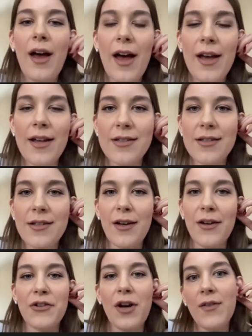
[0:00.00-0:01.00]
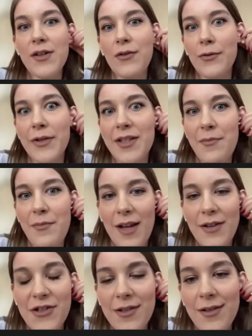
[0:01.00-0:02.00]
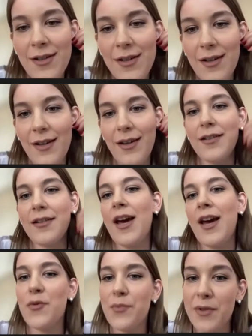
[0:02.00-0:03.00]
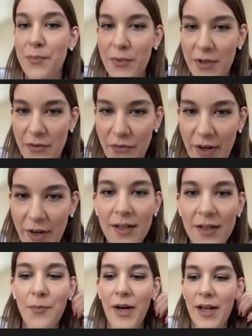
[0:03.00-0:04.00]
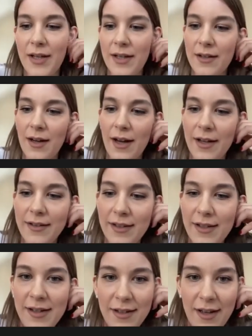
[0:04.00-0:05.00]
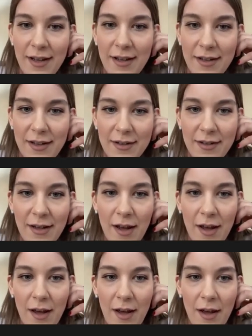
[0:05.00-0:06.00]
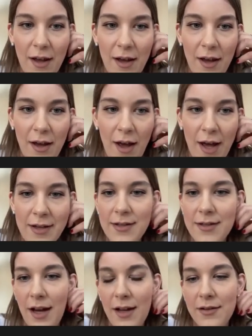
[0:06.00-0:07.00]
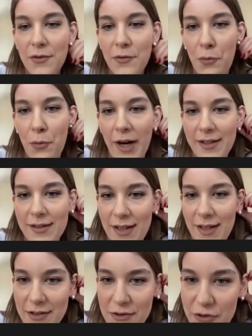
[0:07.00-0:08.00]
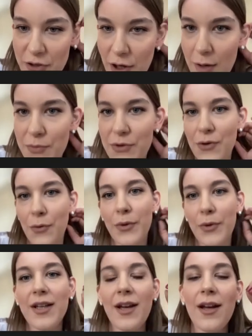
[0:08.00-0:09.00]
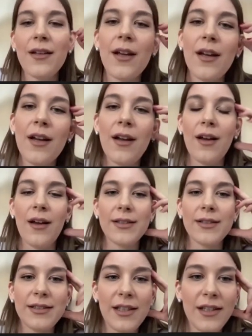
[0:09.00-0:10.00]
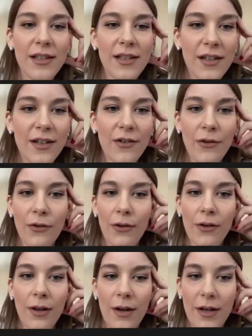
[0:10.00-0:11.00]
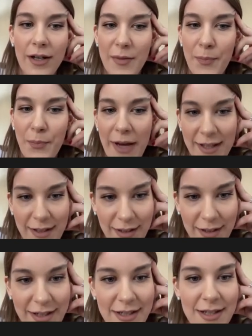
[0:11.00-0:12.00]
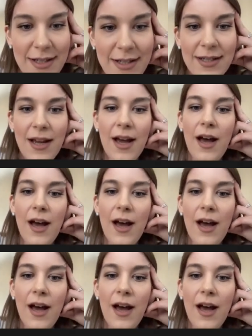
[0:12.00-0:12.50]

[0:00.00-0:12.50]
as Jovan already mentioned, it can't be perfect, but I think that it has done quite nice job. So we can see here all our panelists.